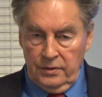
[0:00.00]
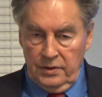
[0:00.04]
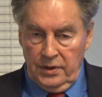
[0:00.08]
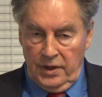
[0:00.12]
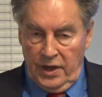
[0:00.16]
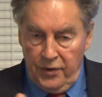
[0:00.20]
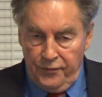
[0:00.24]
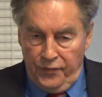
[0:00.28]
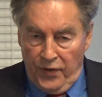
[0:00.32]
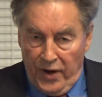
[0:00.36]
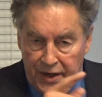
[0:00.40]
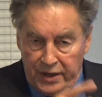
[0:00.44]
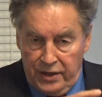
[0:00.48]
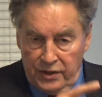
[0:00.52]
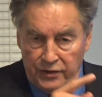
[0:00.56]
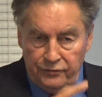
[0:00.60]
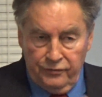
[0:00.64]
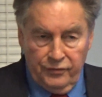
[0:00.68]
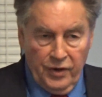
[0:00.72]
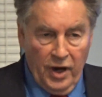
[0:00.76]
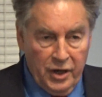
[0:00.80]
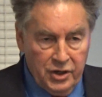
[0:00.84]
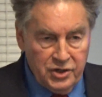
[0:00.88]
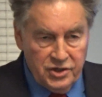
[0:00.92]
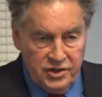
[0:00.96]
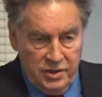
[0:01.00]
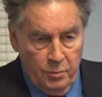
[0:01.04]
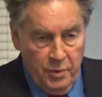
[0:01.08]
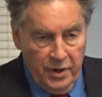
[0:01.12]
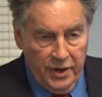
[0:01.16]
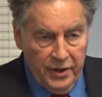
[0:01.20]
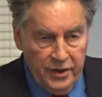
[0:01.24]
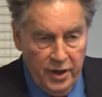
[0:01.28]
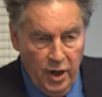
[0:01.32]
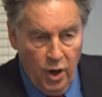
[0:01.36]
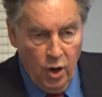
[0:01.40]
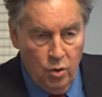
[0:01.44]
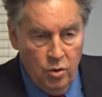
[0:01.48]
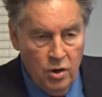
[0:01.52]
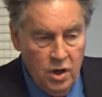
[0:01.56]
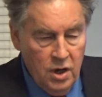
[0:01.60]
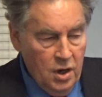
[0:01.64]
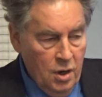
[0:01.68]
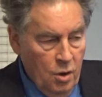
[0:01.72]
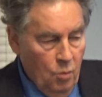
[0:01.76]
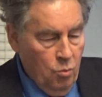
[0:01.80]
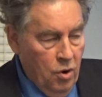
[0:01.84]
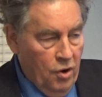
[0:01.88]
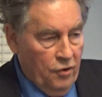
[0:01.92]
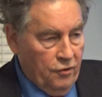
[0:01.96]
if I could, because I want to know
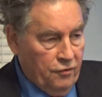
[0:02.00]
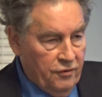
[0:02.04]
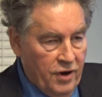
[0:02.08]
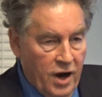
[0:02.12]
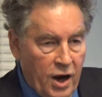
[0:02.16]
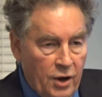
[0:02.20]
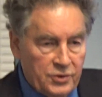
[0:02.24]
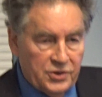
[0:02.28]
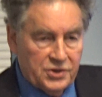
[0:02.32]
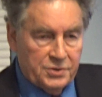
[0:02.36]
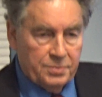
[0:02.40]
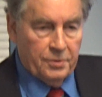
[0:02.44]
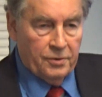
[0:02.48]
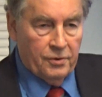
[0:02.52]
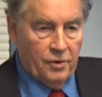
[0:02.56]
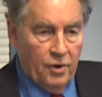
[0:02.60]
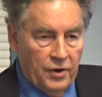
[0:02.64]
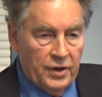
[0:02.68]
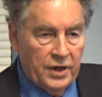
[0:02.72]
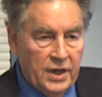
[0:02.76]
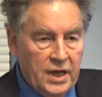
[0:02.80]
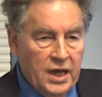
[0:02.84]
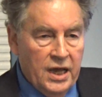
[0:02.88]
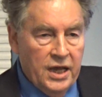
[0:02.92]
what grounds we're on,